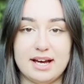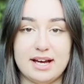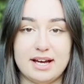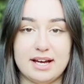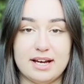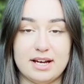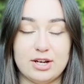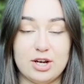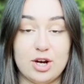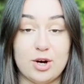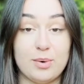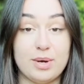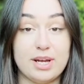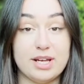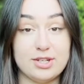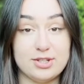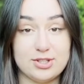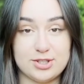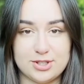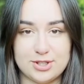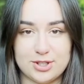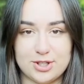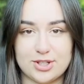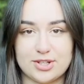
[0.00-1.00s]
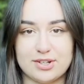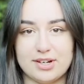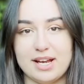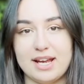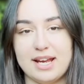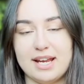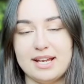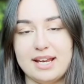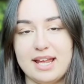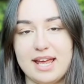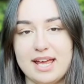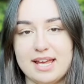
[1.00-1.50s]
go into
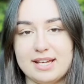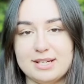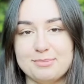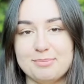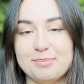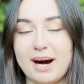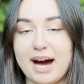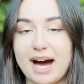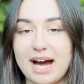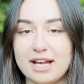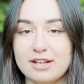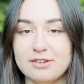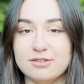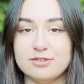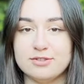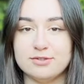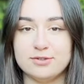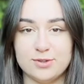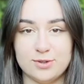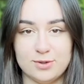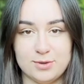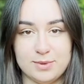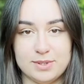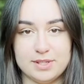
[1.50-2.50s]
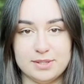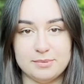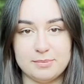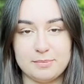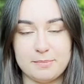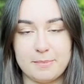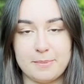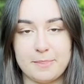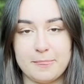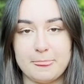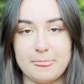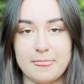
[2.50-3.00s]
Ukraine and buy food,
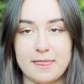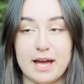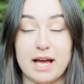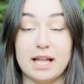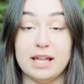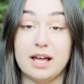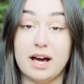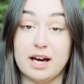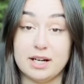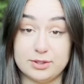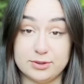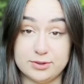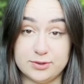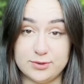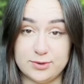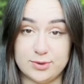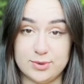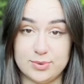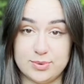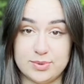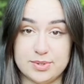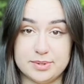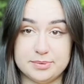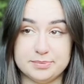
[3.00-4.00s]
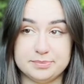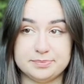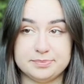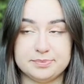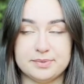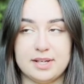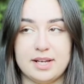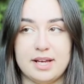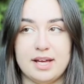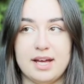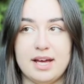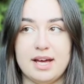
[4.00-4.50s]
a lot of food,
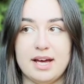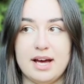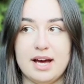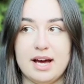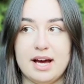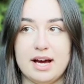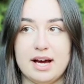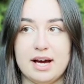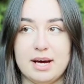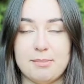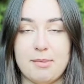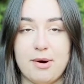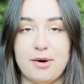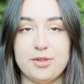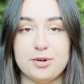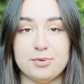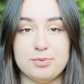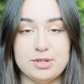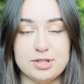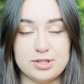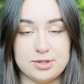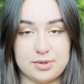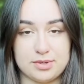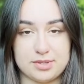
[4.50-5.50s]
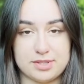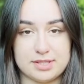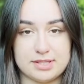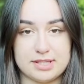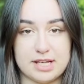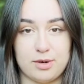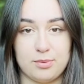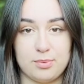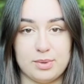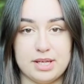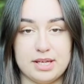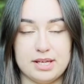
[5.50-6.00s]
on the resources
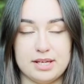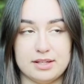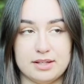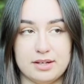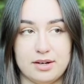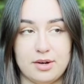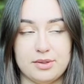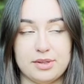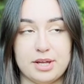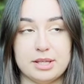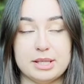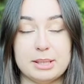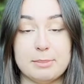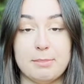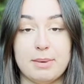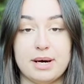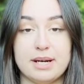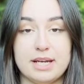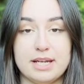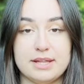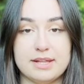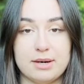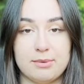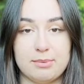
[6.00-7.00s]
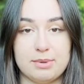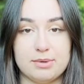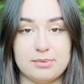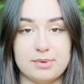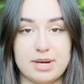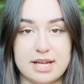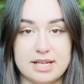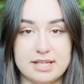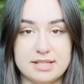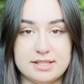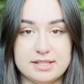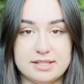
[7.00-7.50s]
that we, on the money that we
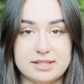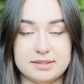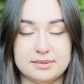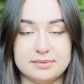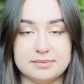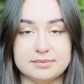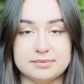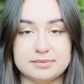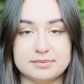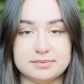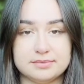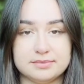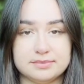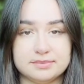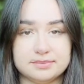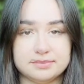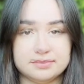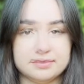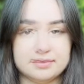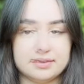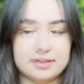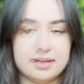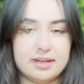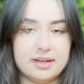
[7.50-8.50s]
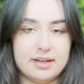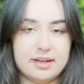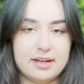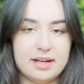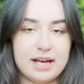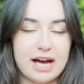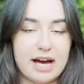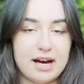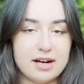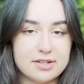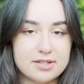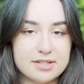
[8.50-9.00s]
raised.
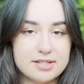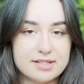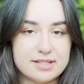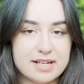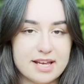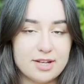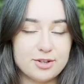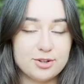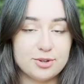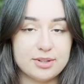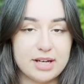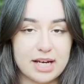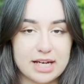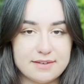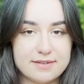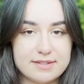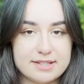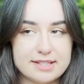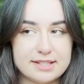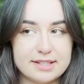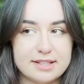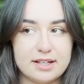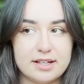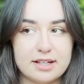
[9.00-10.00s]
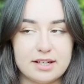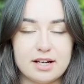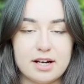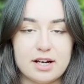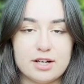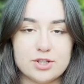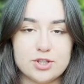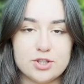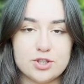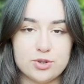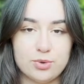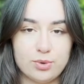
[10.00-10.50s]
Our stay in Donaivce got
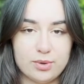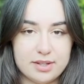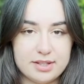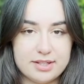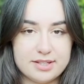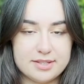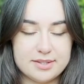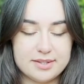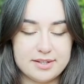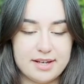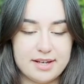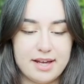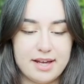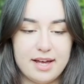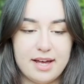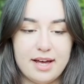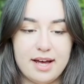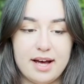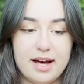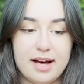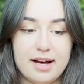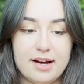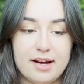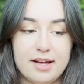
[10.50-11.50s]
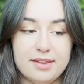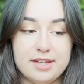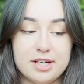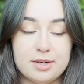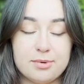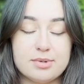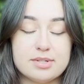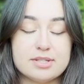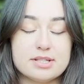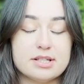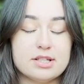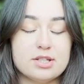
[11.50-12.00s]
cut short. There
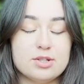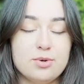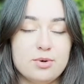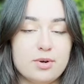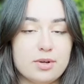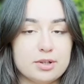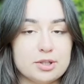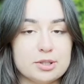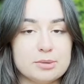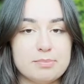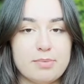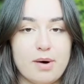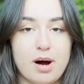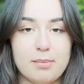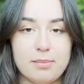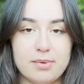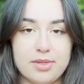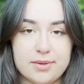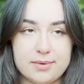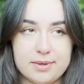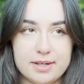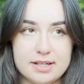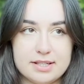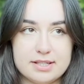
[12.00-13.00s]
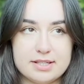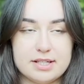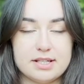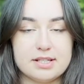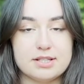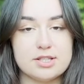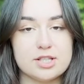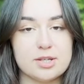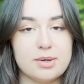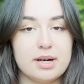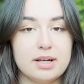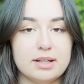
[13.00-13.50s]
was a nuclear bomb threat,
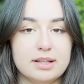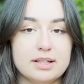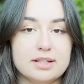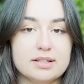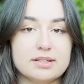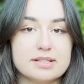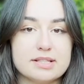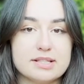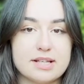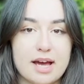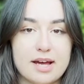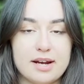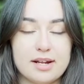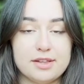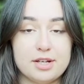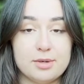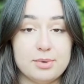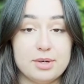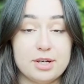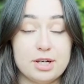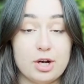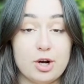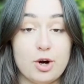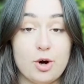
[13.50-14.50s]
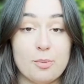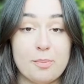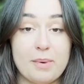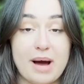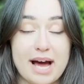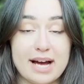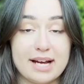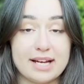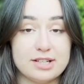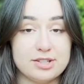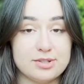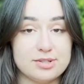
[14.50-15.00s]
and so our leader decided that we're going to go
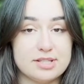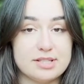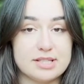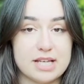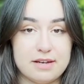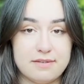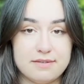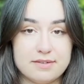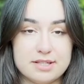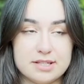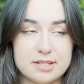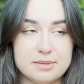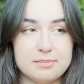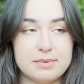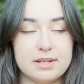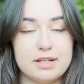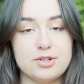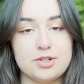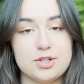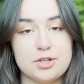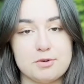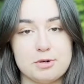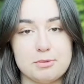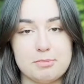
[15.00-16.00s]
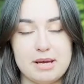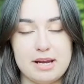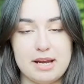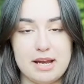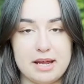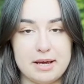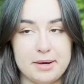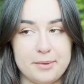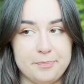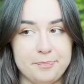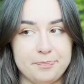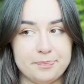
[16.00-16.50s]
back into safety, into
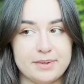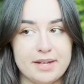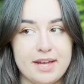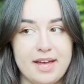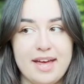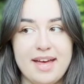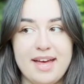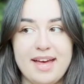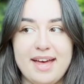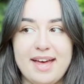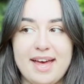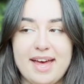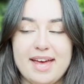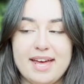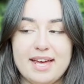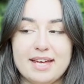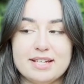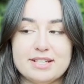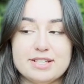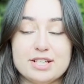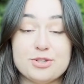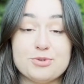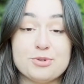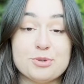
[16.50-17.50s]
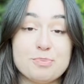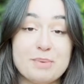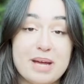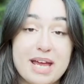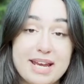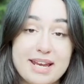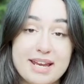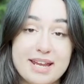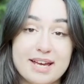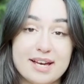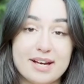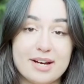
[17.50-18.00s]
Romania. And in
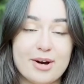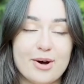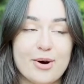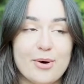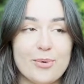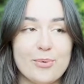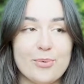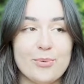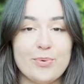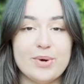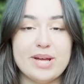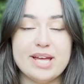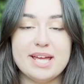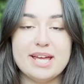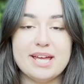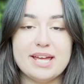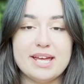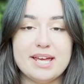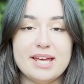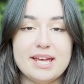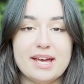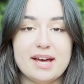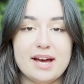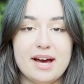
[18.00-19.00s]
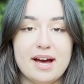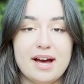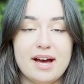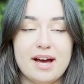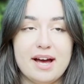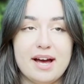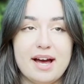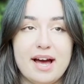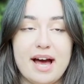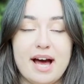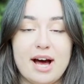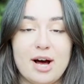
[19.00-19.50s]
Romania, we
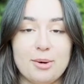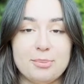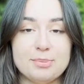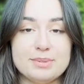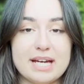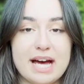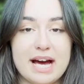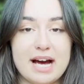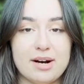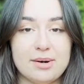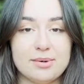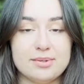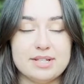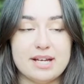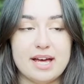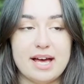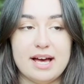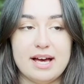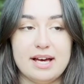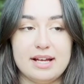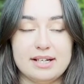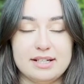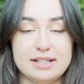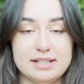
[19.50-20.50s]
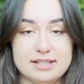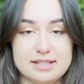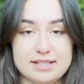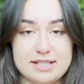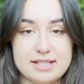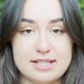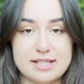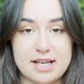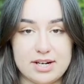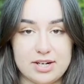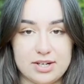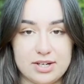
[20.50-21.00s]
helped out at a
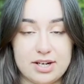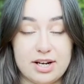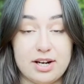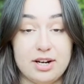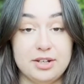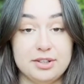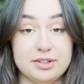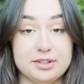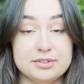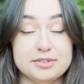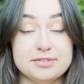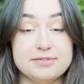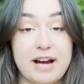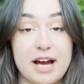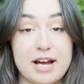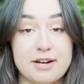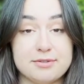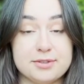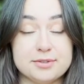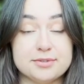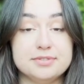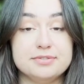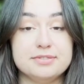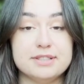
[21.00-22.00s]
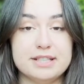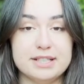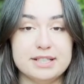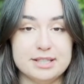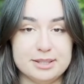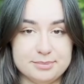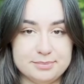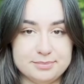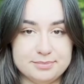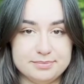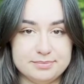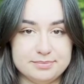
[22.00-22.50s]
center called Fight for
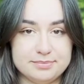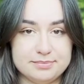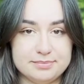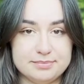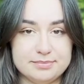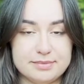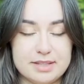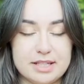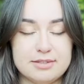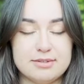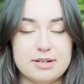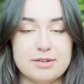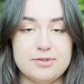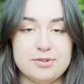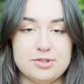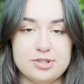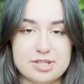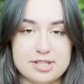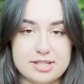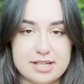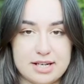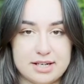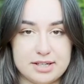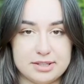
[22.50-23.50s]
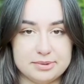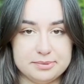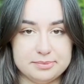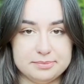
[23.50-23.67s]
Freedom, a refugee center,